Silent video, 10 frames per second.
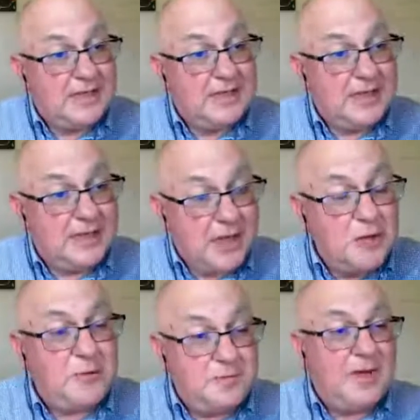an
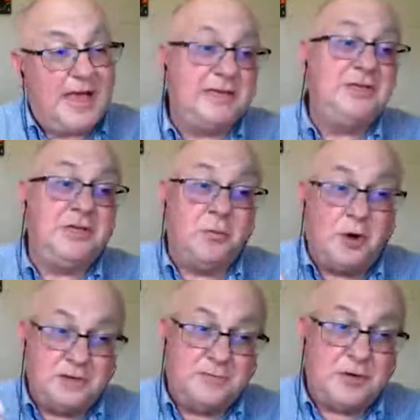open badge,
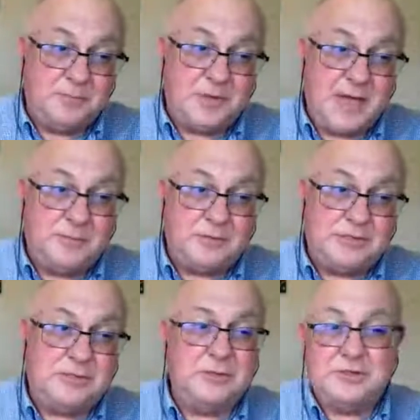what you've got to be able to
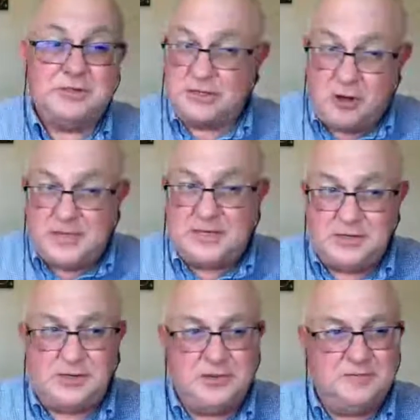do is to comment
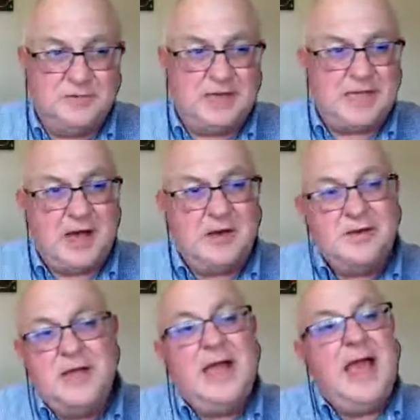on the video,
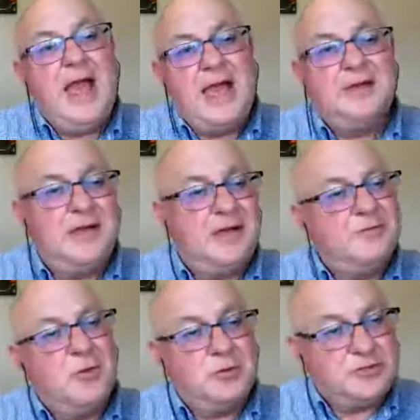and of
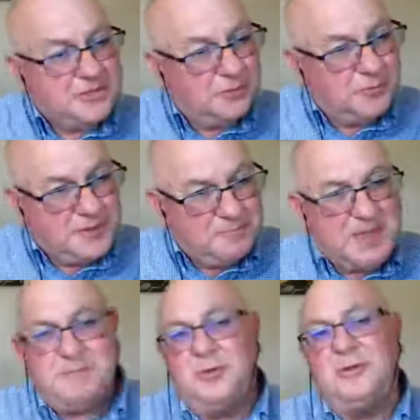course there'll be
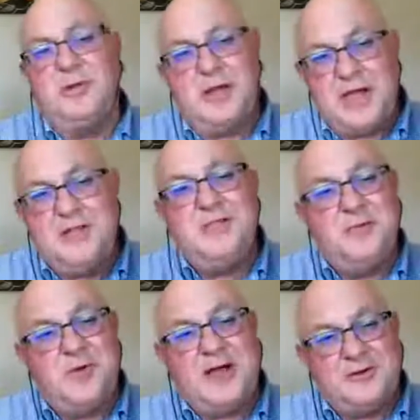people in the
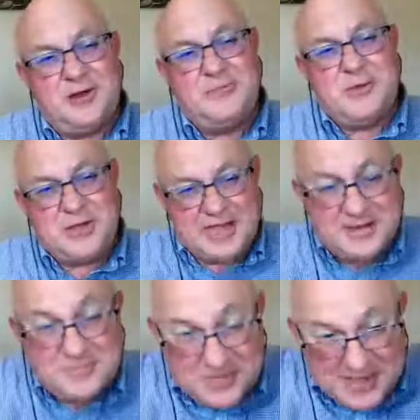micro-mooc,
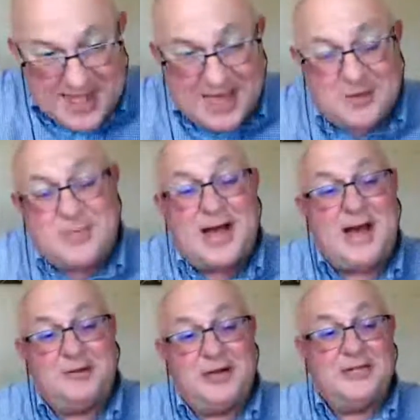in our
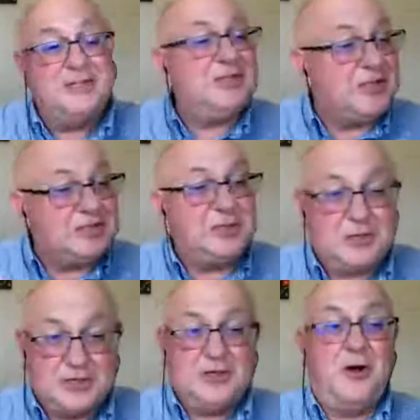Mahara instance, who
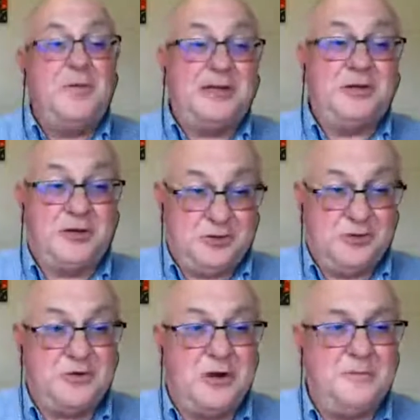can comment on your
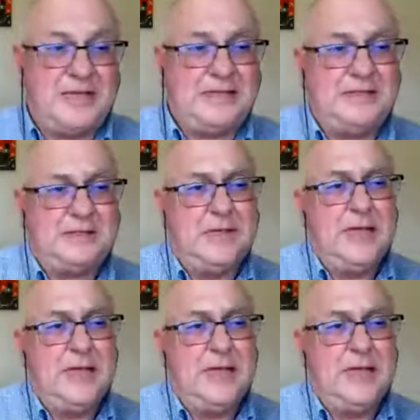comments.